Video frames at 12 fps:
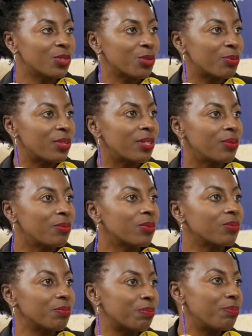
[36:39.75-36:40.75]
to be
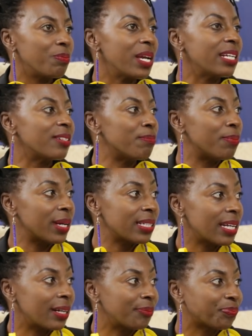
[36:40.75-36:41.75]
made
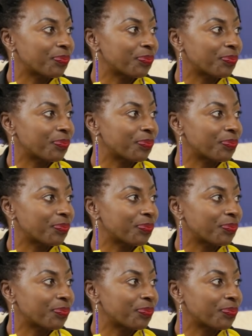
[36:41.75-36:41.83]
better.